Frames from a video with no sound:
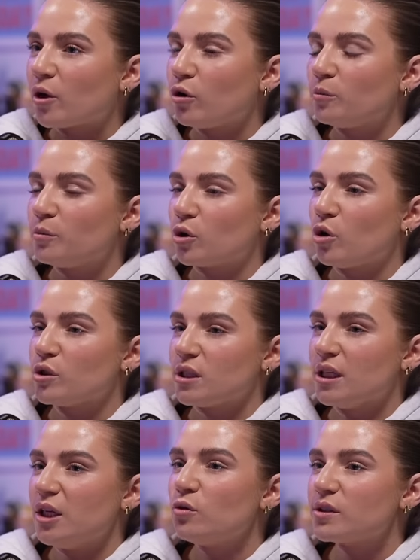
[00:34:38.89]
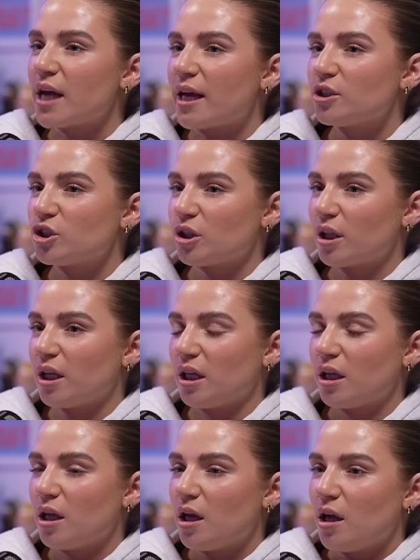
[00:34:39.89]
on because Neo's actually
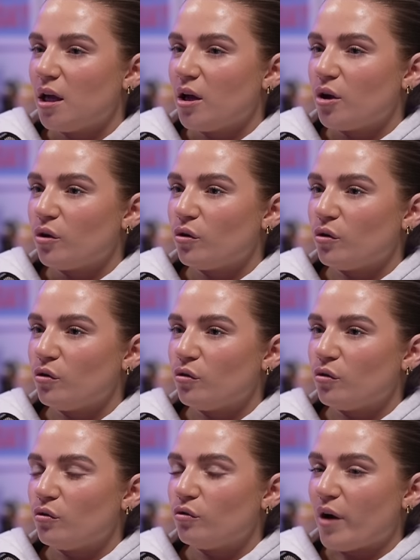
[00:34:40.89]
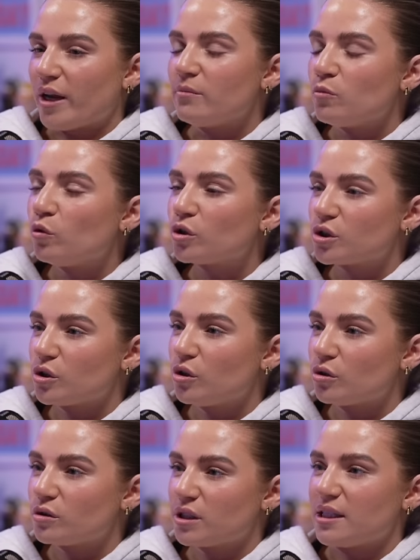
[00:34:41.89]
written more
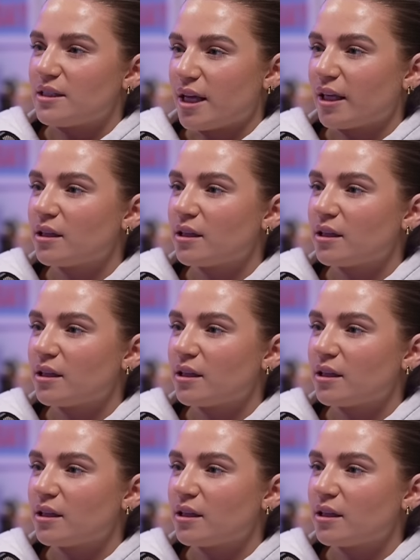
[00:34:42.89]
songs than he sings.